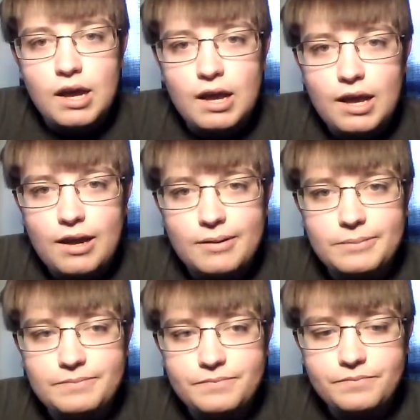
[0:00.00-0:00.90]

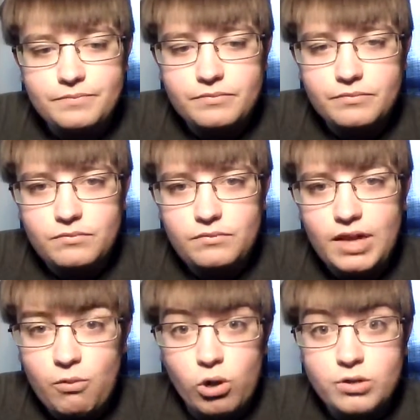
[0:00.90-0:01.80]
Um,
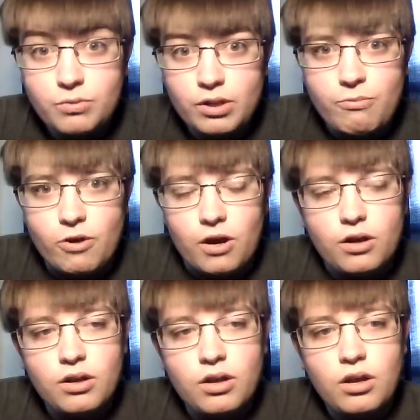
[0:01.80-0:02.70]
it works really well.
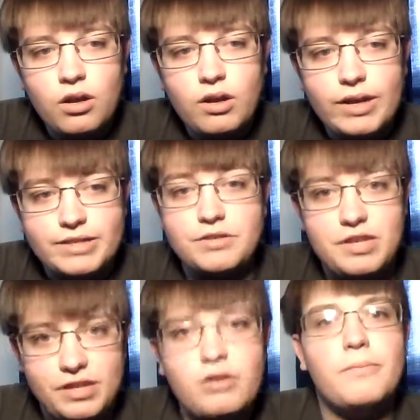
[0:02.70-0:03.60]
It's
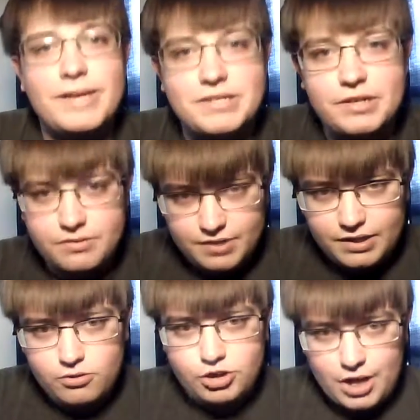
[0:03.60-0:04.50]
a basic
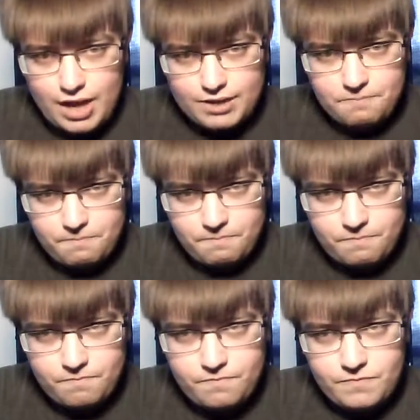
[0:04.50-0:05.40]
single shot
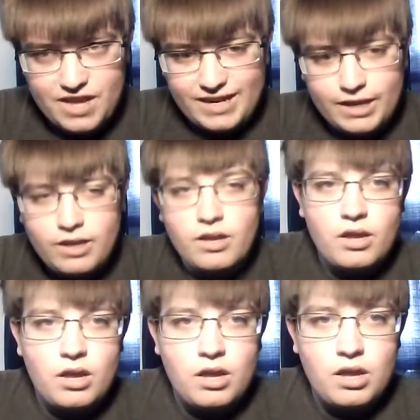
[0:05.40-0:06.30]
thing.
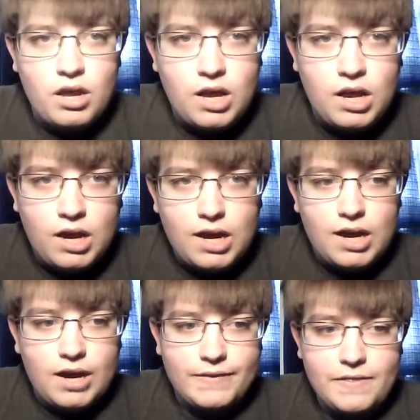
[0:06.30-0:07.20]

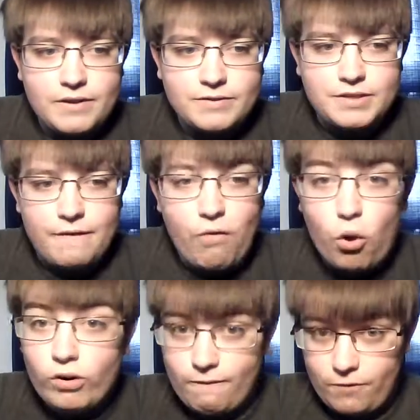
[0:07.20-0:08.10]
Then there's the
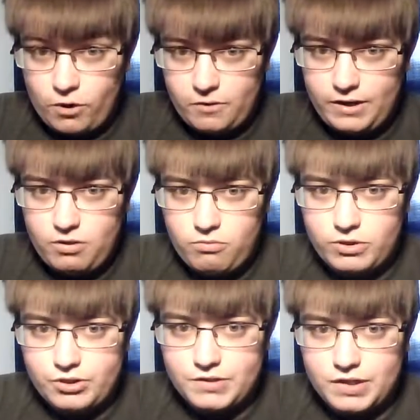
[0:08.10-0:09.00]
Vulcan Fury,
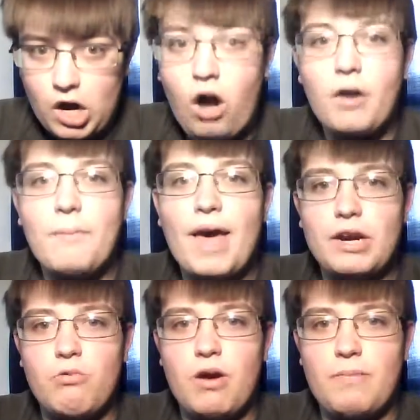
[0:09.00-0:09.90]
which is an
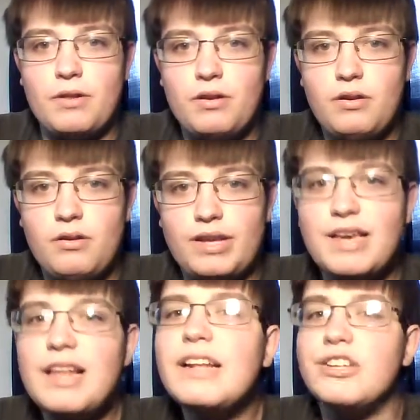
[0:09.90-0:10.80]
automatic weapon. It's
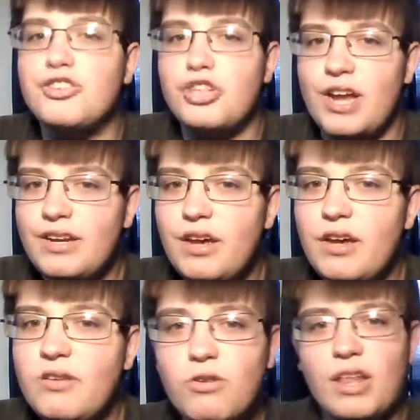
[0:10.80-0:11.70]
kind of like a chain
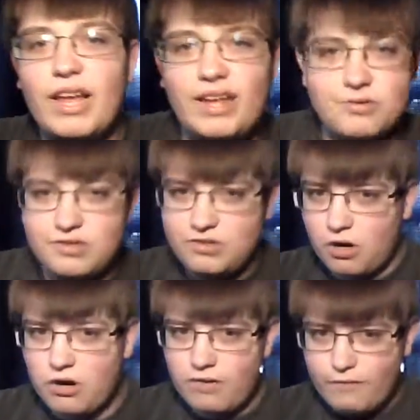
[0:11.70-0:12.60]
gun where like it'll
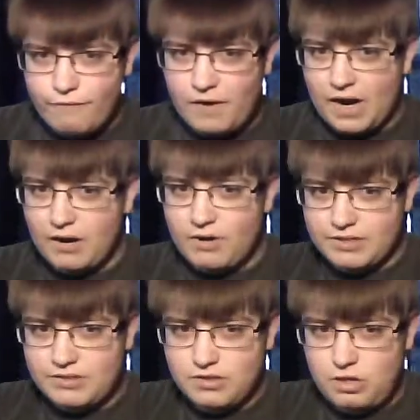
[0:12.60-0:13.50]
start firing
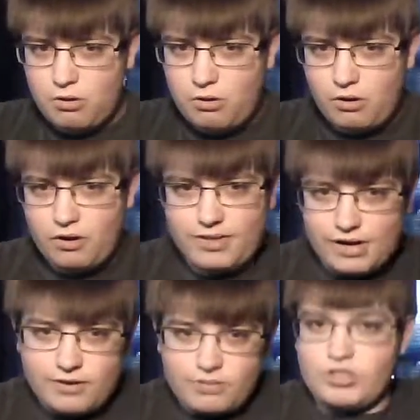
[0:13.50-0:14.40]
slower and then
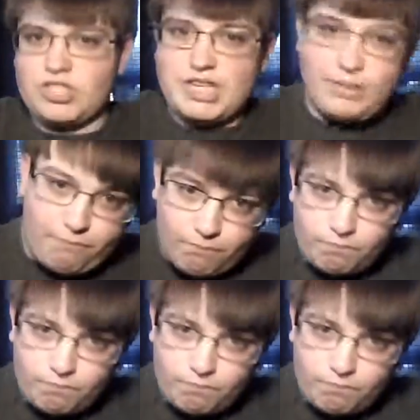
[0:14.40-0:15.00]
it'll just keep